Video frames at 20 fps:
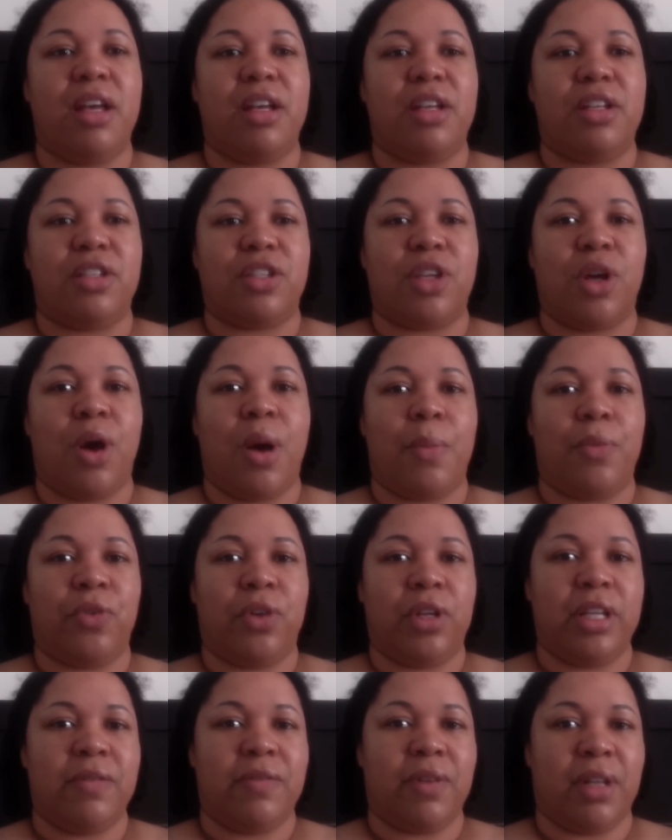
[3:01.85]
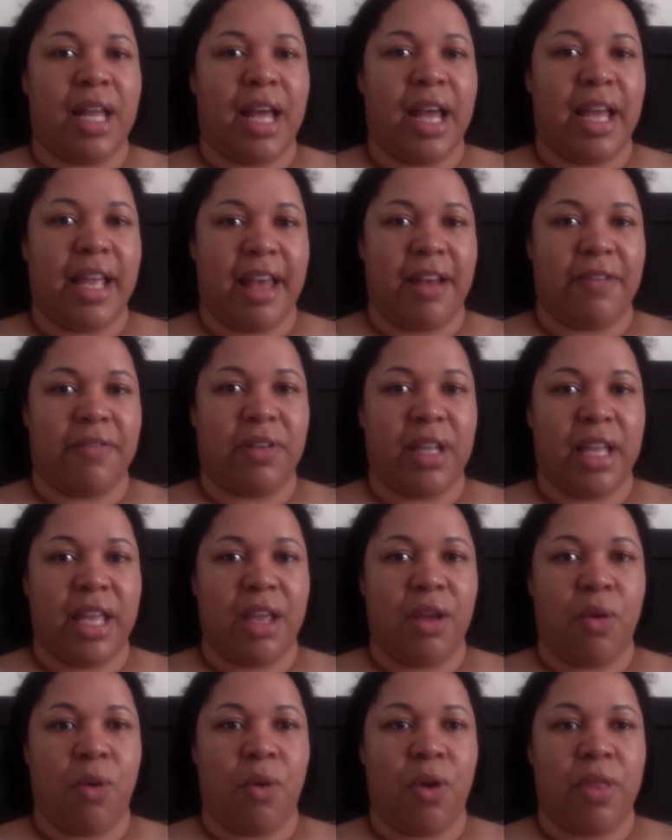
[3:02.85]
So I'm really relying
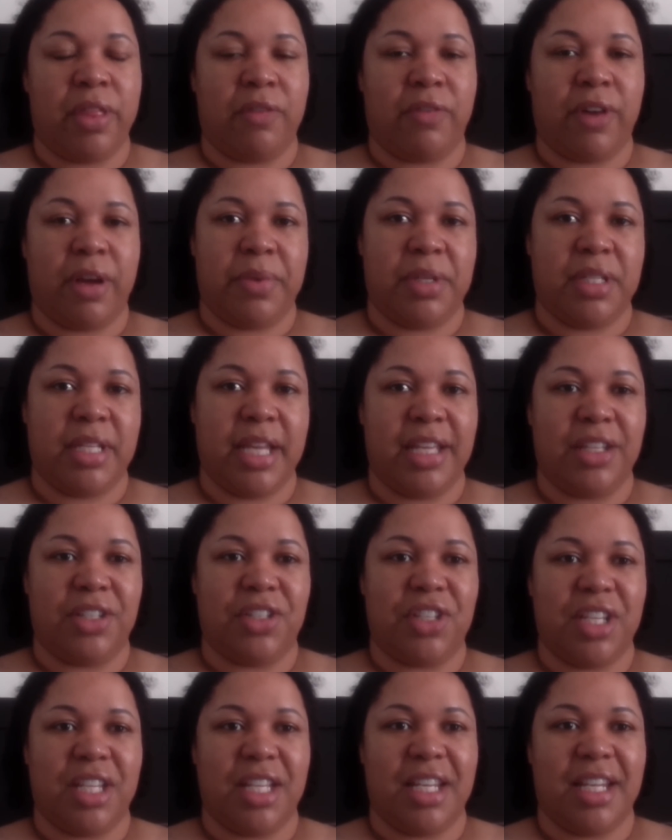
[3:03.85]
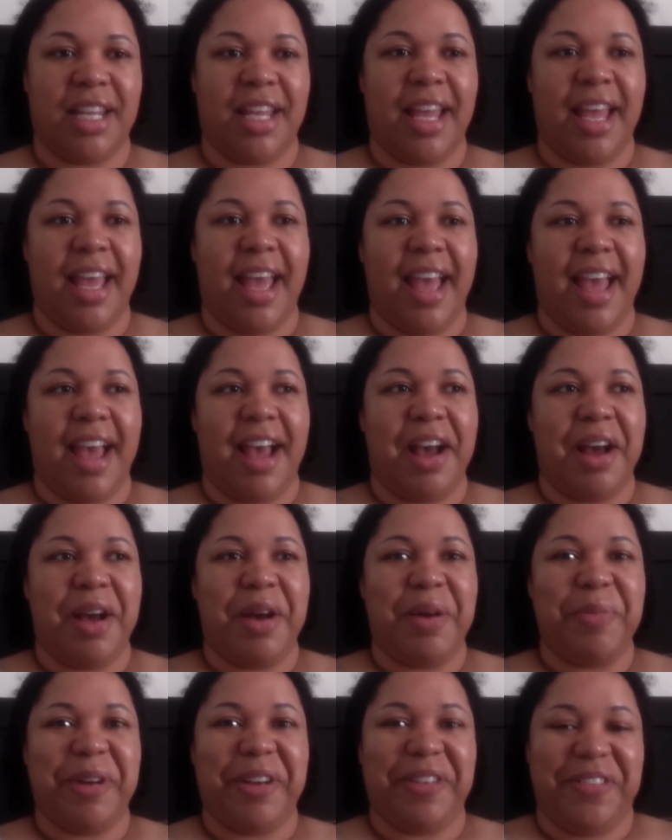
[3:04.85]
heavily on the reputation
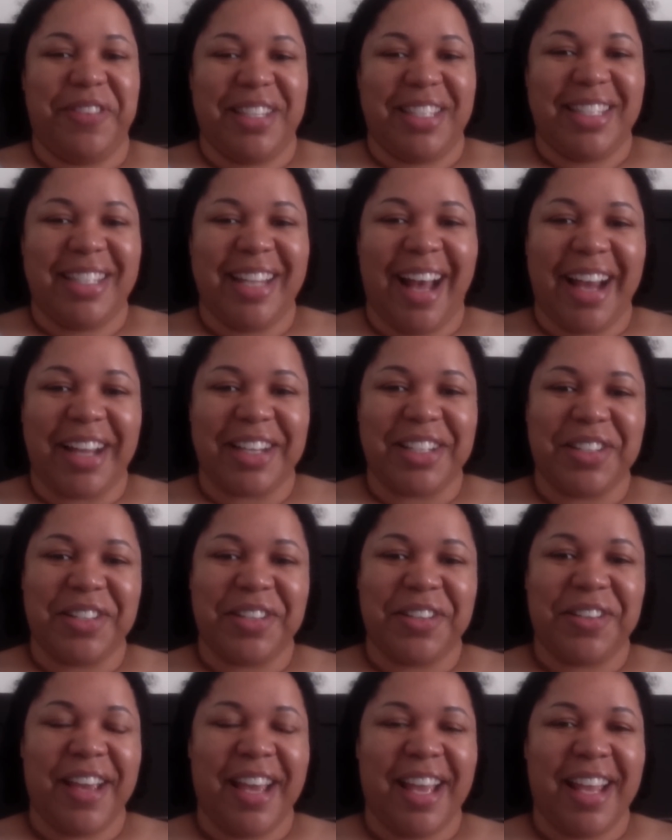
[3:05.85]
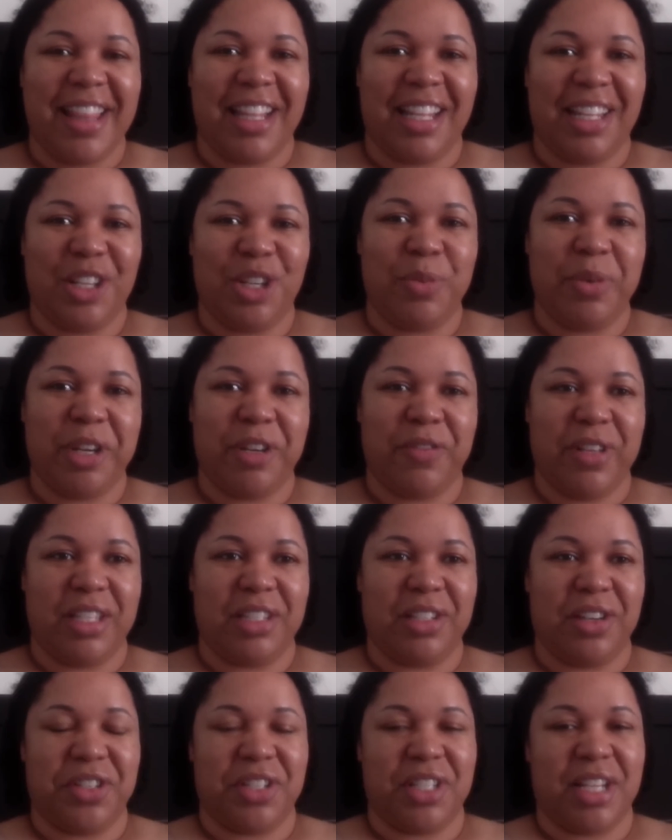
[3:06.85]
of this doctor and the little bit of
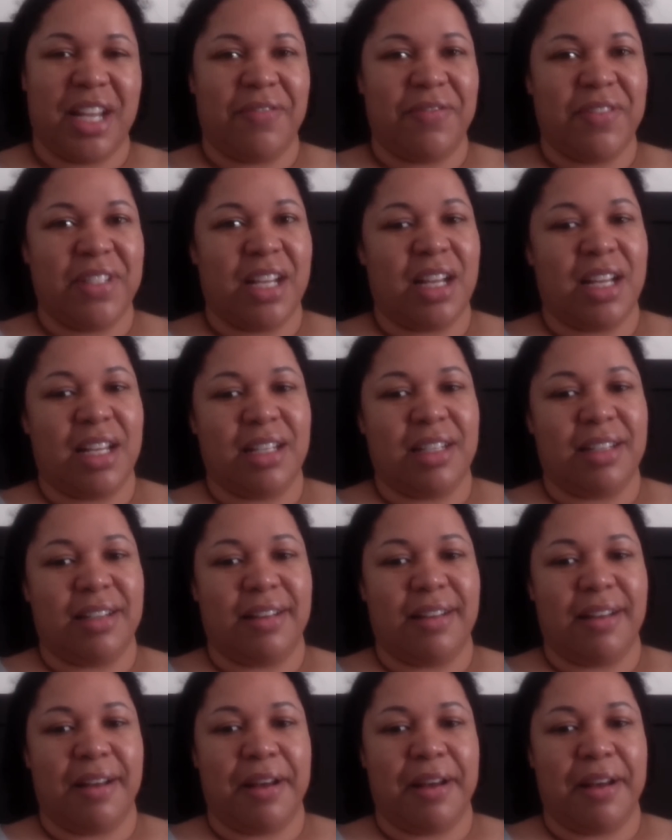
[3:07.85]
research that I've done,